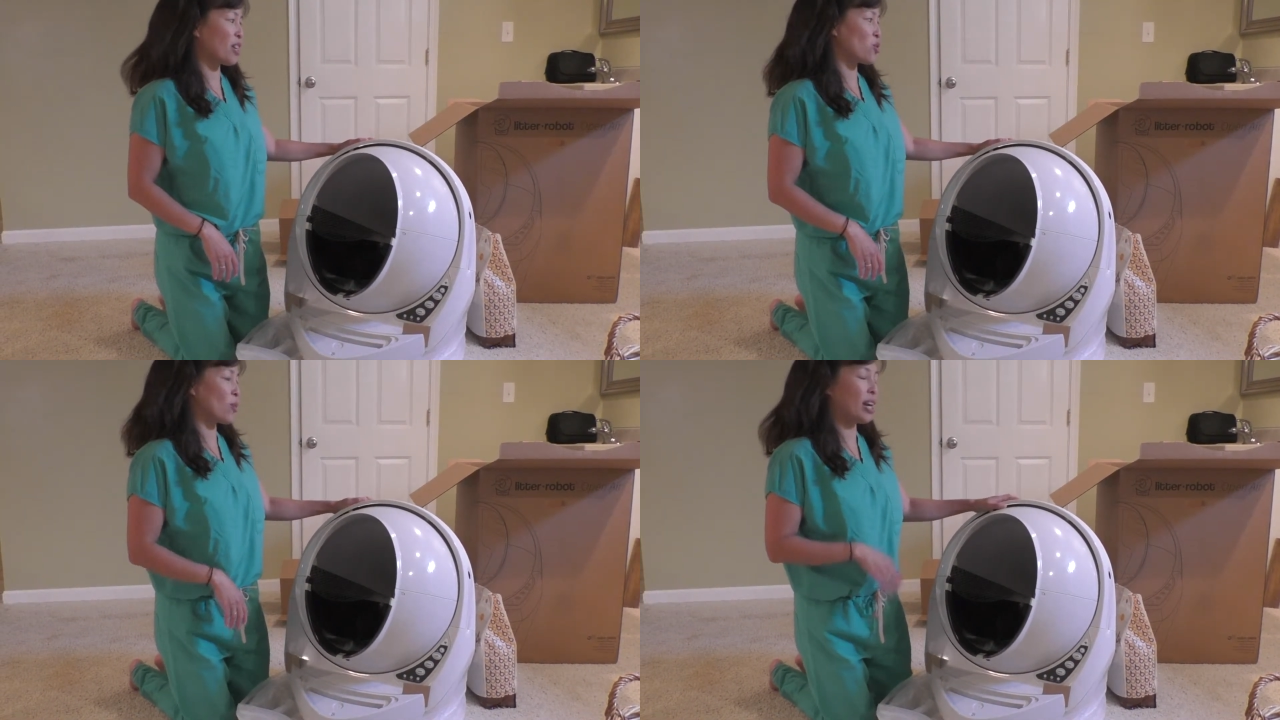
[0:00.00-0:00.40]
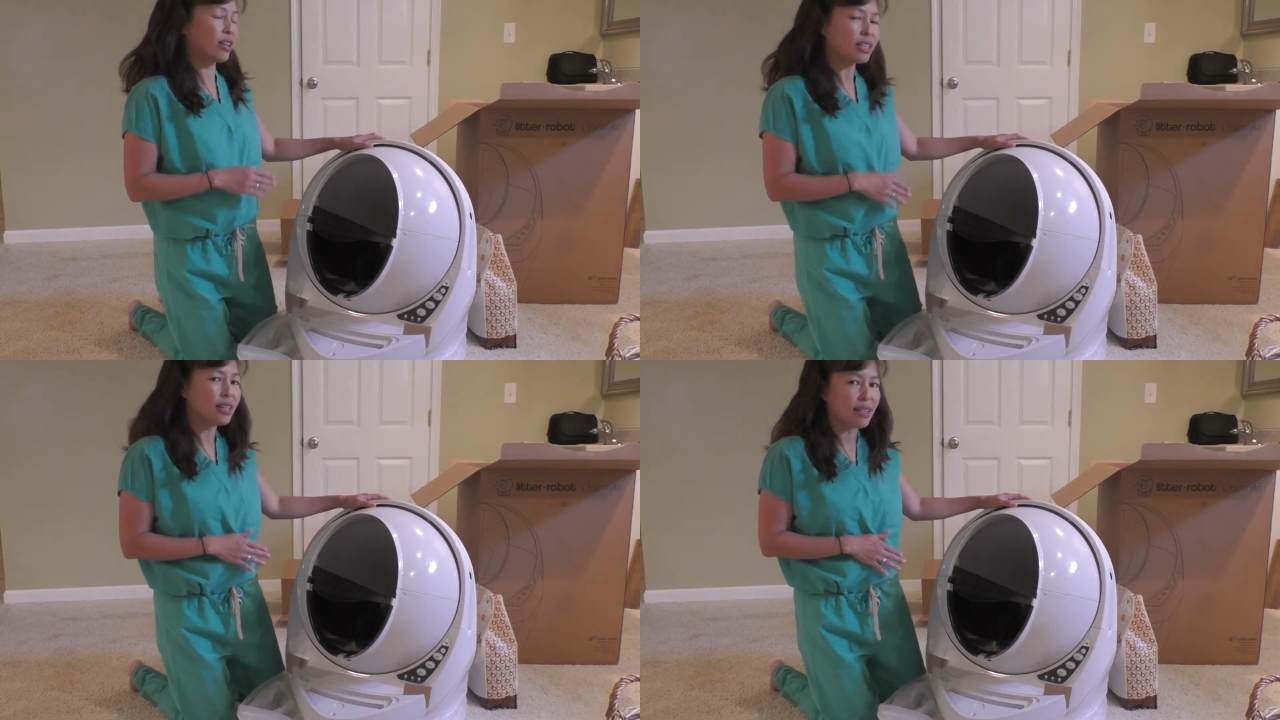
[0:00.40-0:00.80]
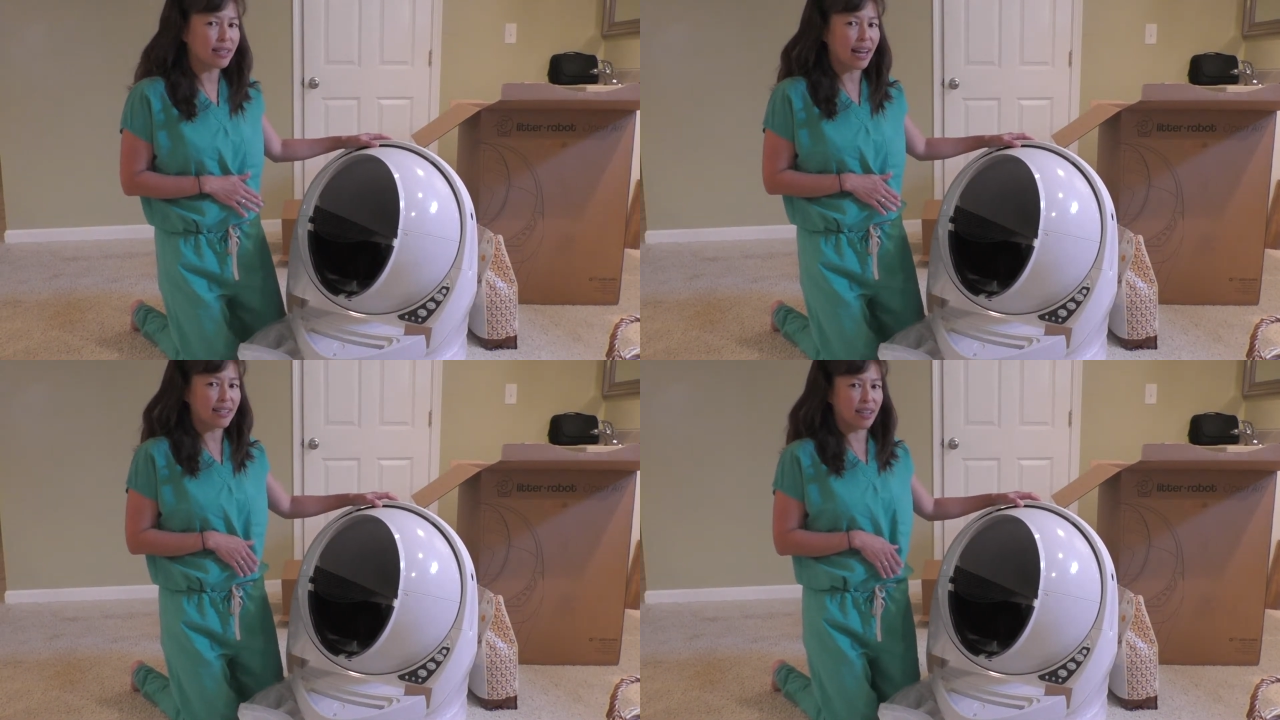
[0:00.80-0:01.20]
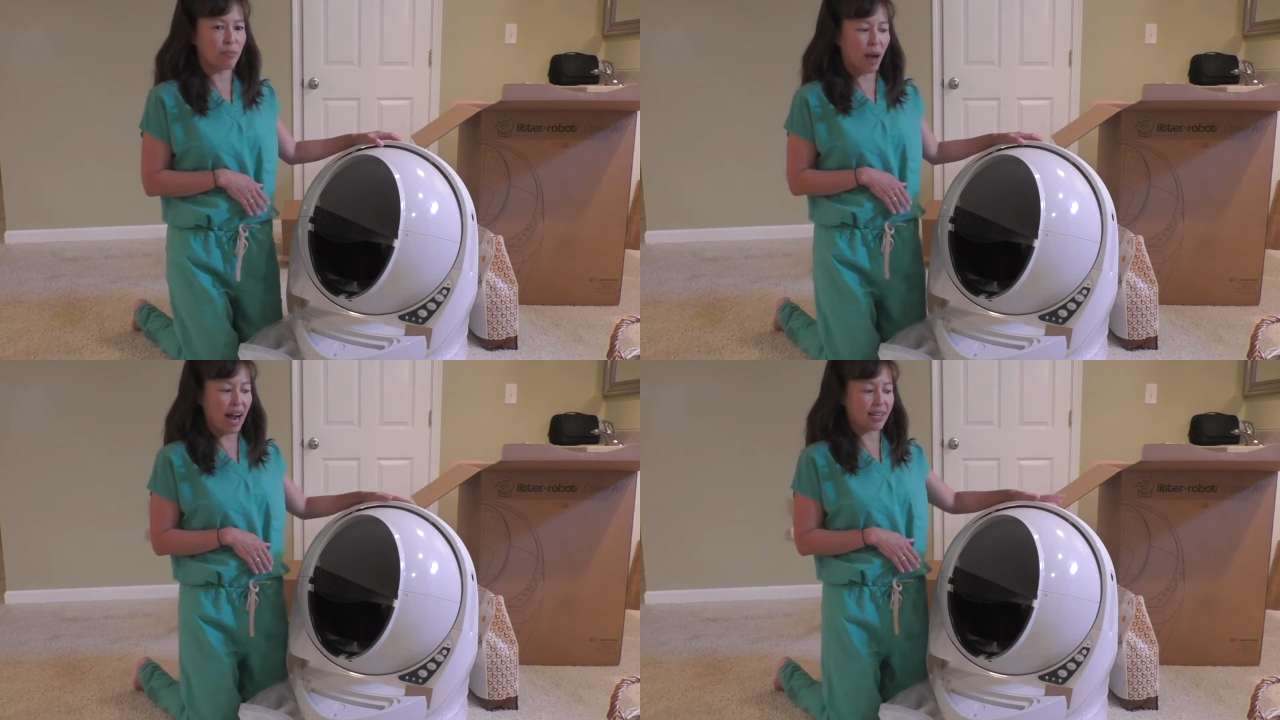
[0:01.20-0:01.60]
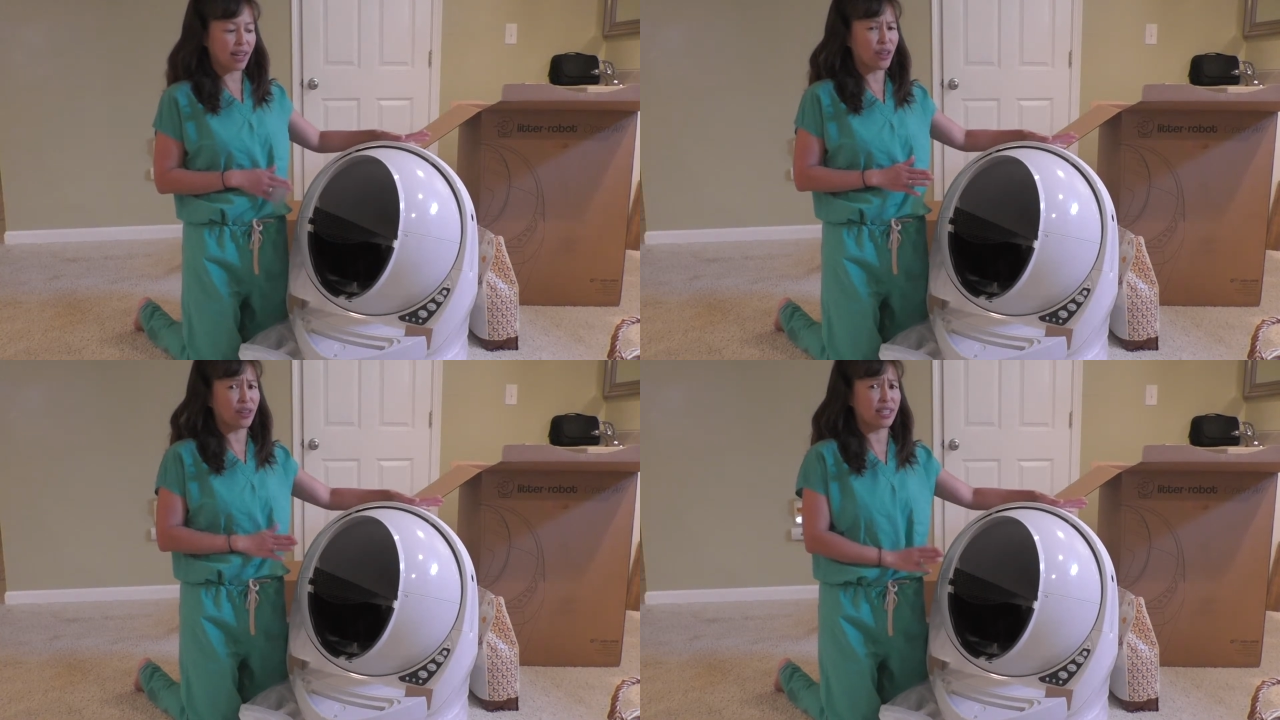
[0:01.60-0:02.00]
because when I looked at the size of the box,
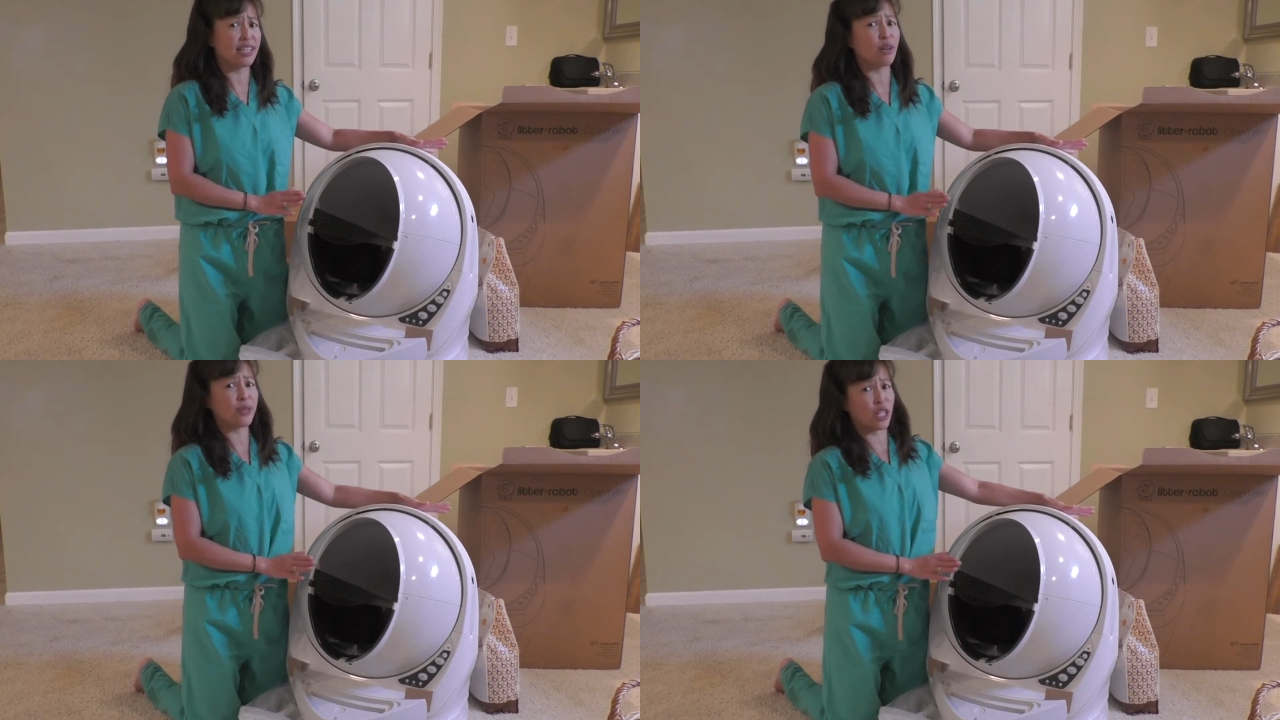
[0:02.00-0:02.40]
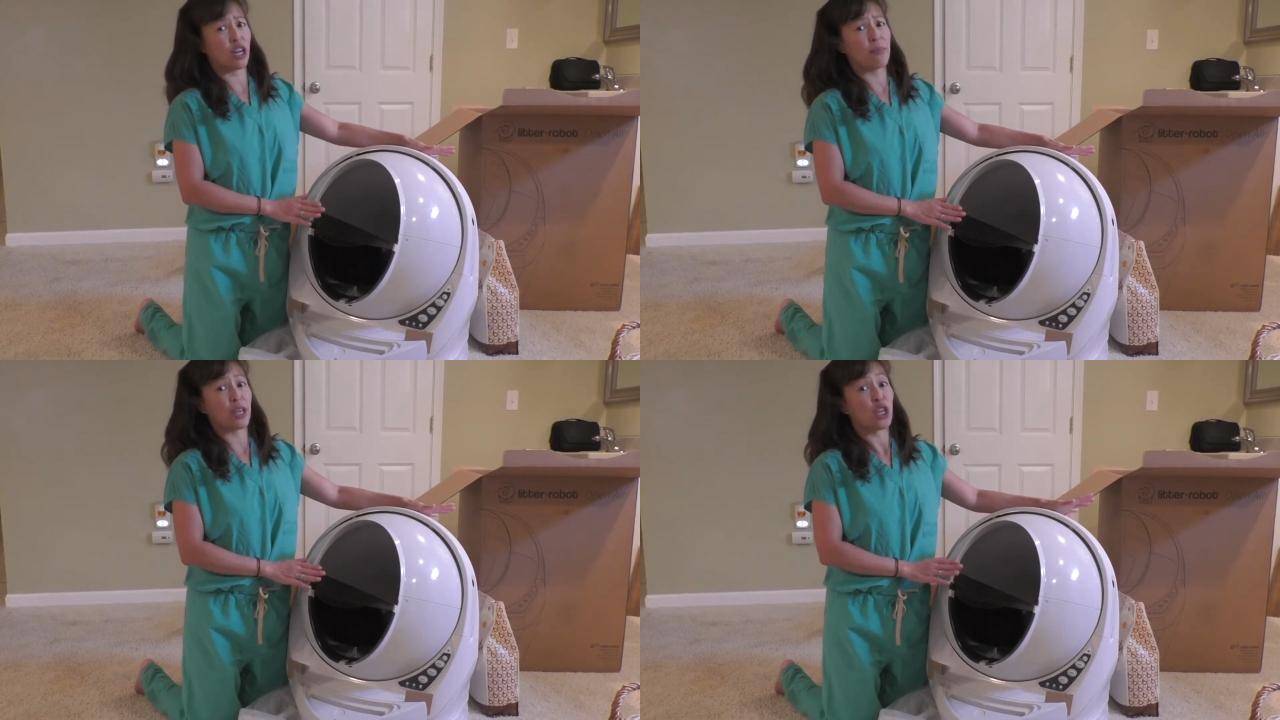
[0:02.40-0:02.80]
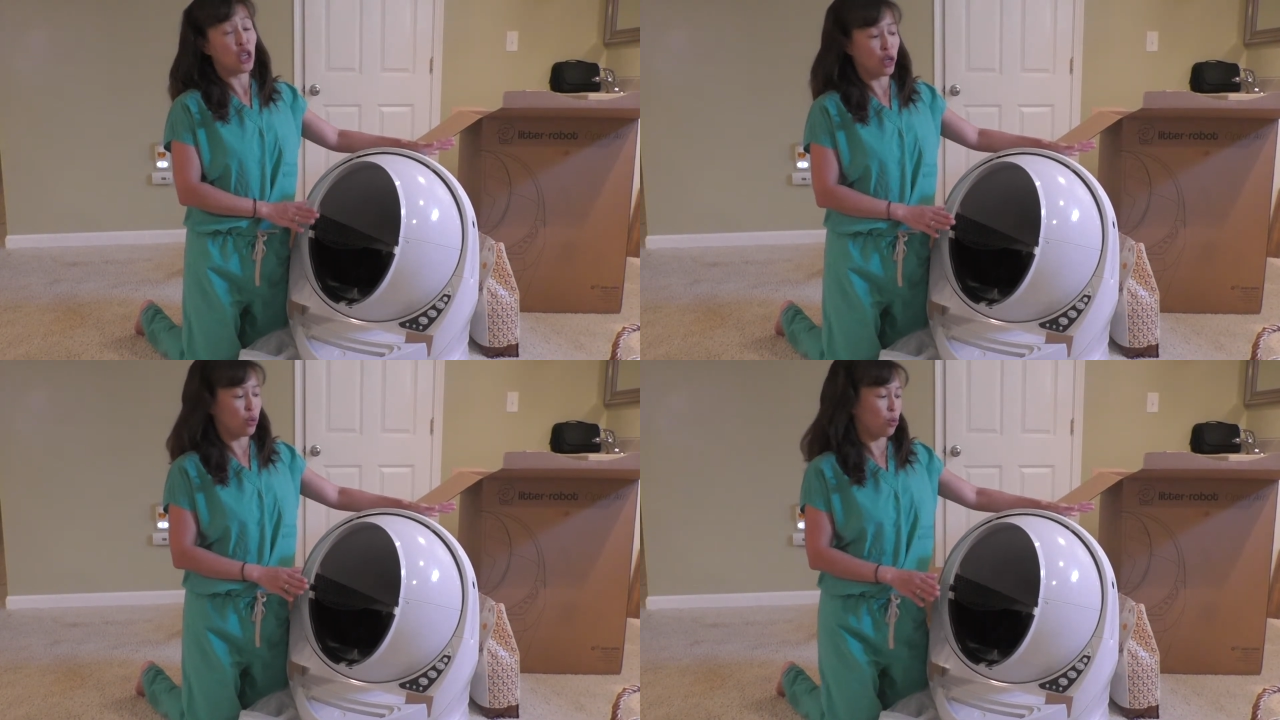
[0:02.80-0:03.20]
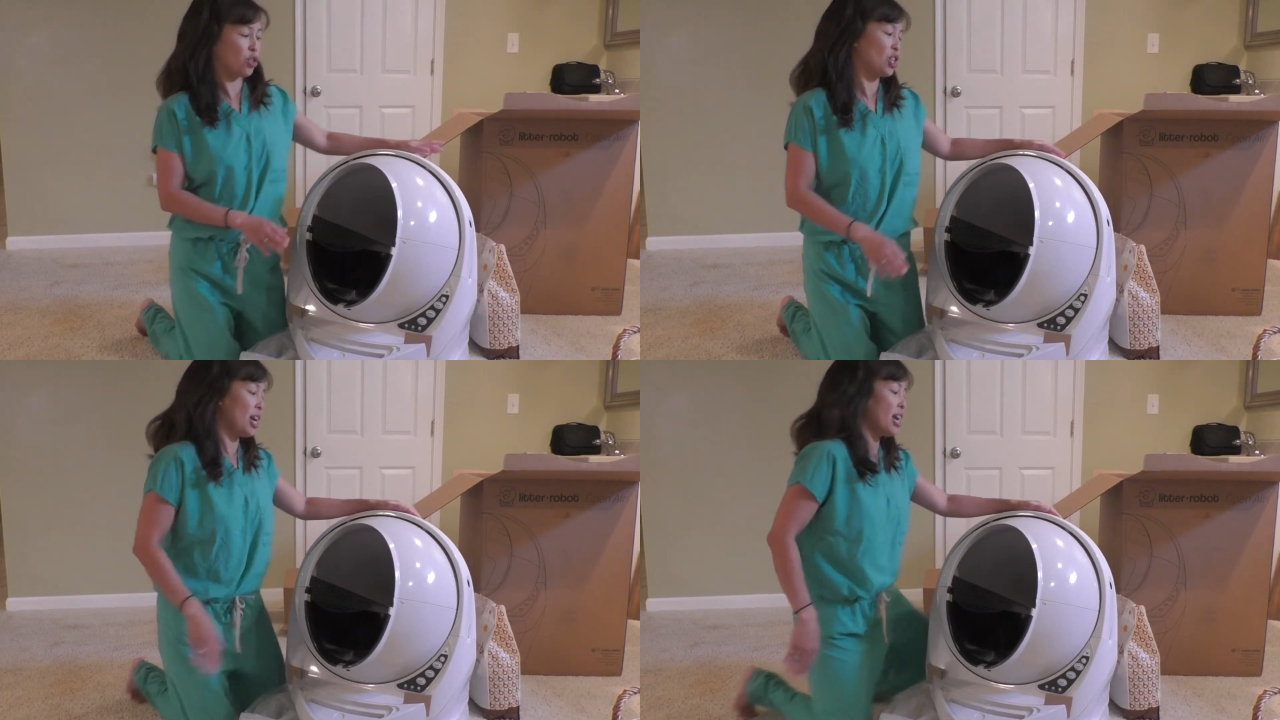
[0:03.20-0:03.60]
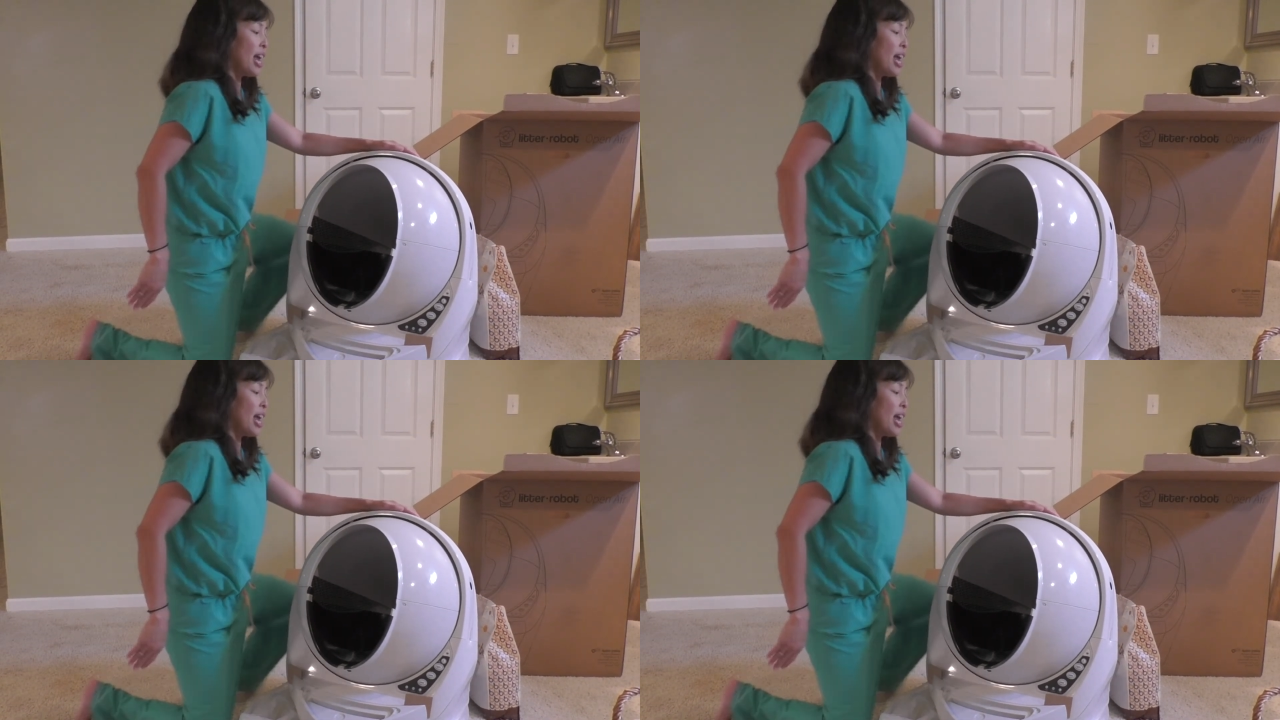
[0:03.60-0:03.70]
I thought this thing was going to be huge.